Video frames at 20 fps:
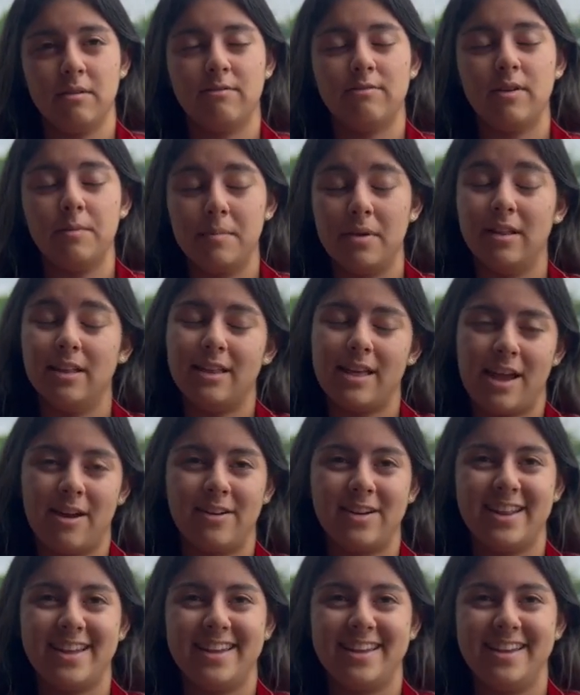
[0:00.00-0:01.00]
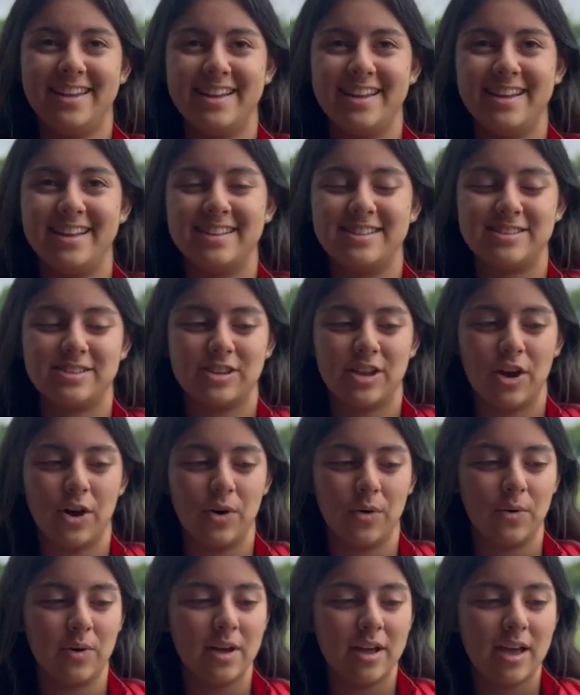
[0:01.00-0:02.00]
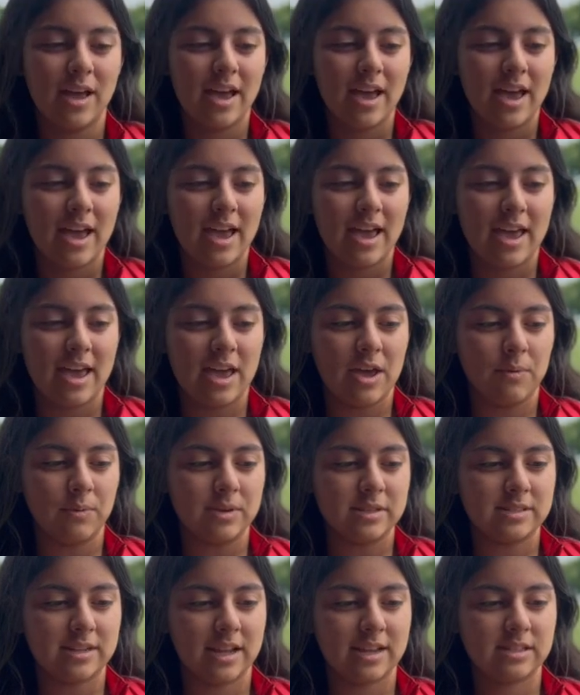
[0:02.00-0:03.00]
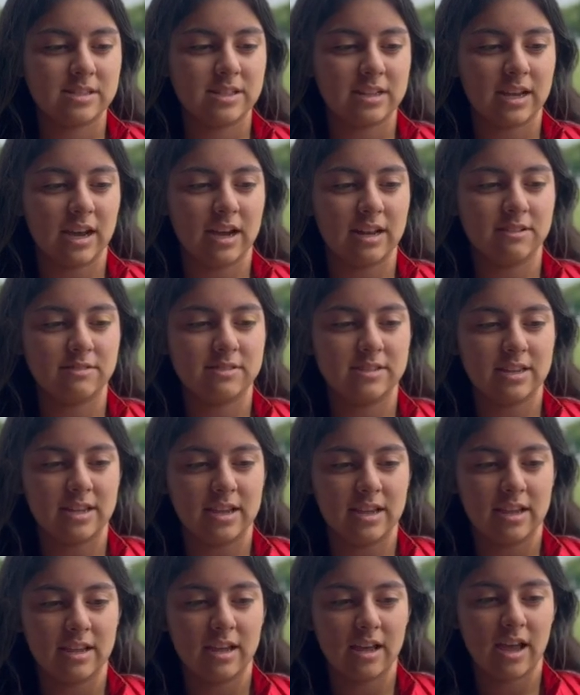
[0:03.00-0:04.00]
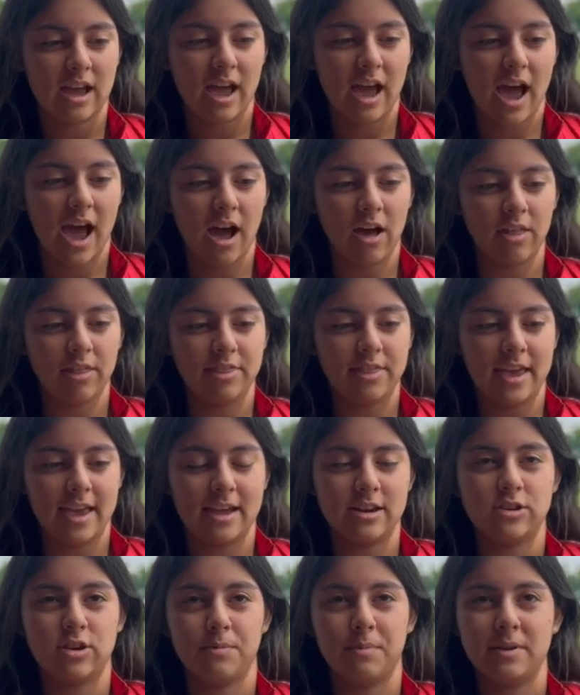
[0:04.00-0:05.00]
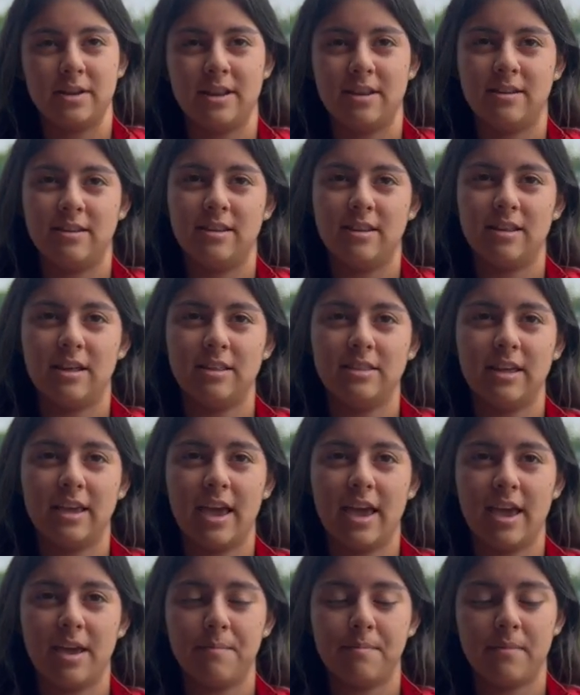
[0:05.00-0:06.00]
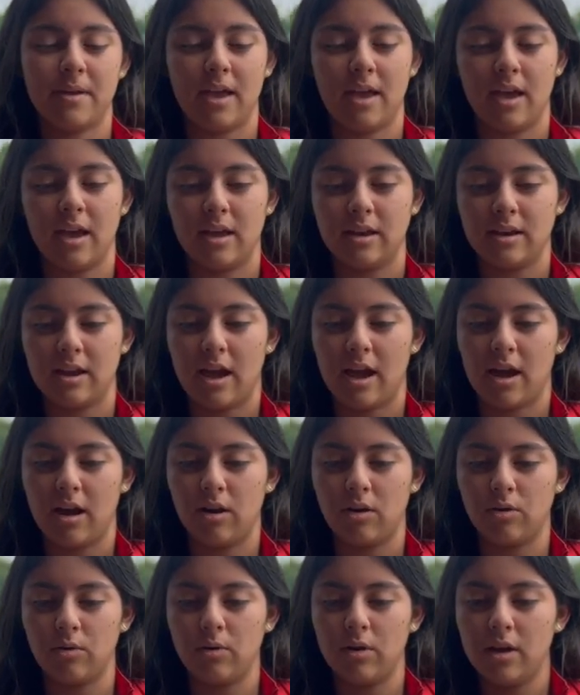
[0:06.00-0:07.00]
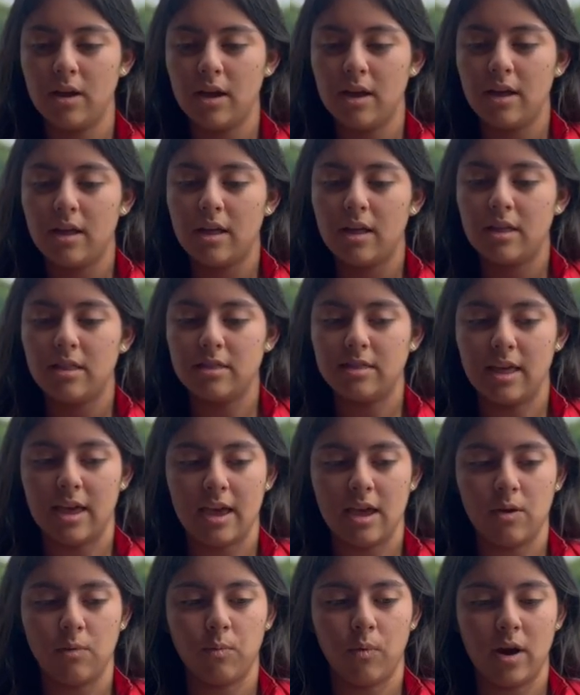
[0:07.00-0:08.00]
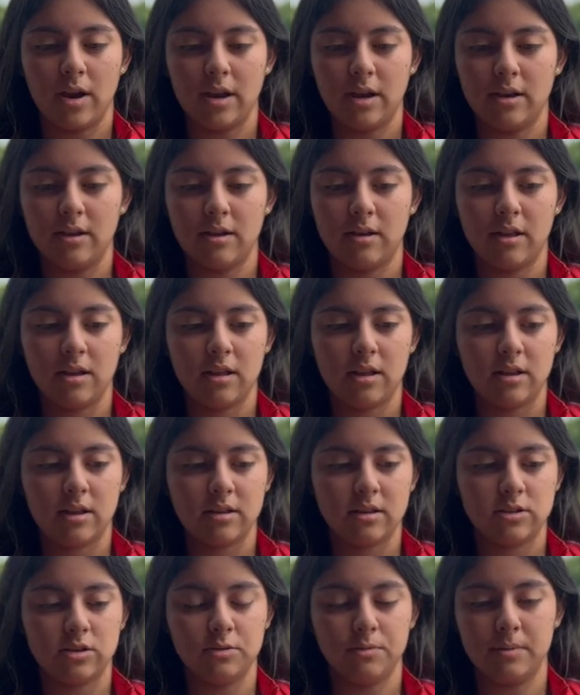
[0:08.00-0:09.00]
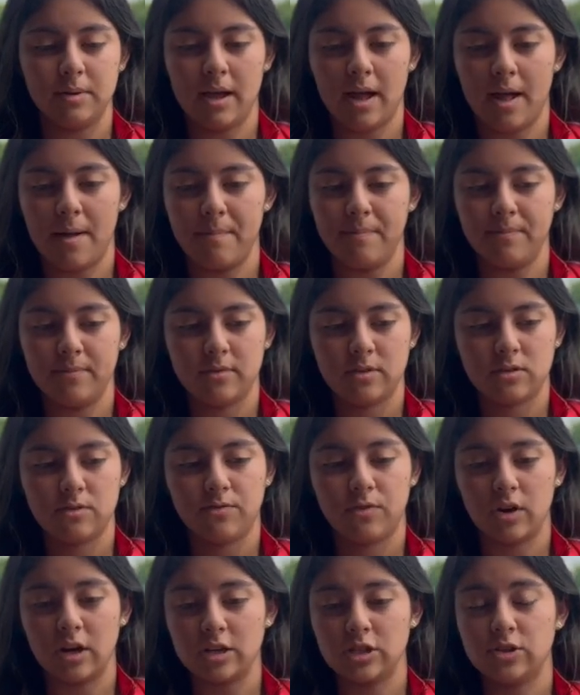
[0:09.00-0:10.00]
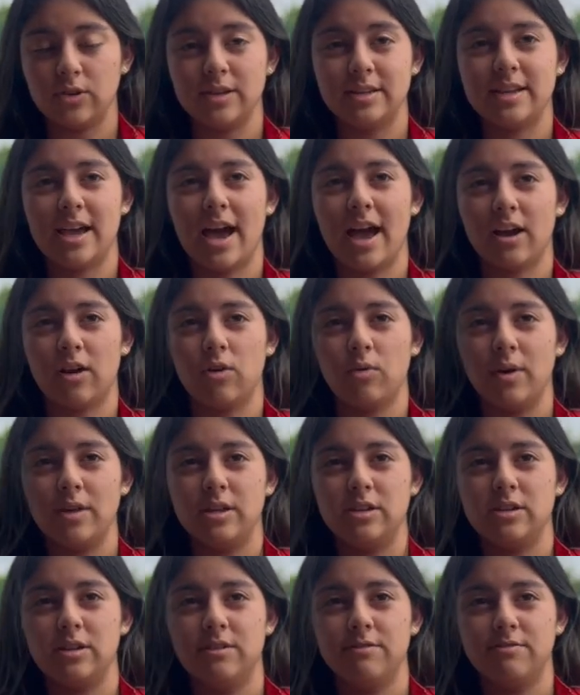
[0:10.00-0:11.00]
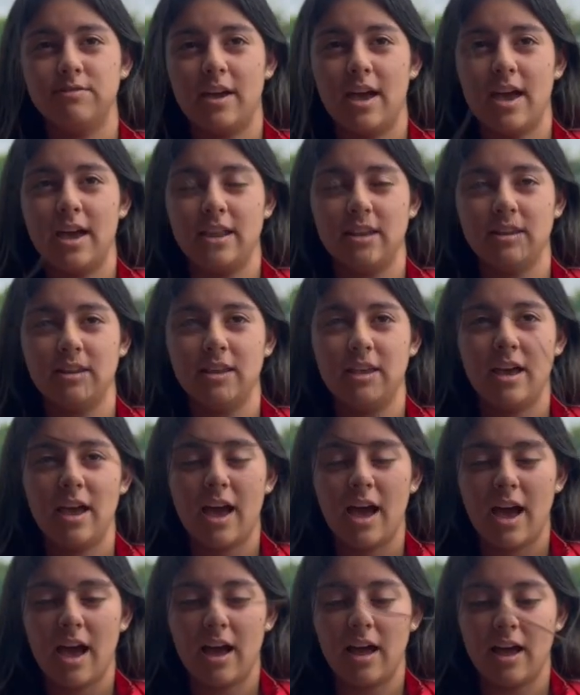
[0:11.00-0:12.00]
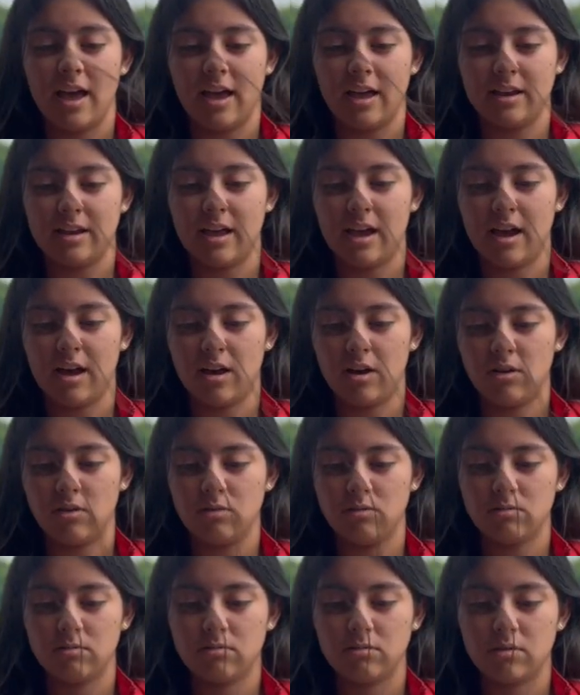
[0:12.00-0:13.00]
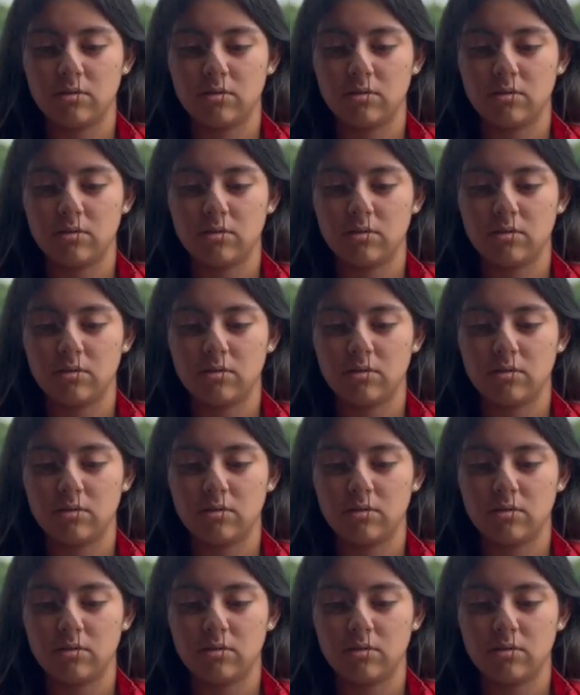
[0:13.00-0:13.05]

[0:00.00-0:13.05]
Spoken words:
familiarity. So it was nice to kind of see how they interpreted the game and how they wanted to be for us to attack or whether to defend, and how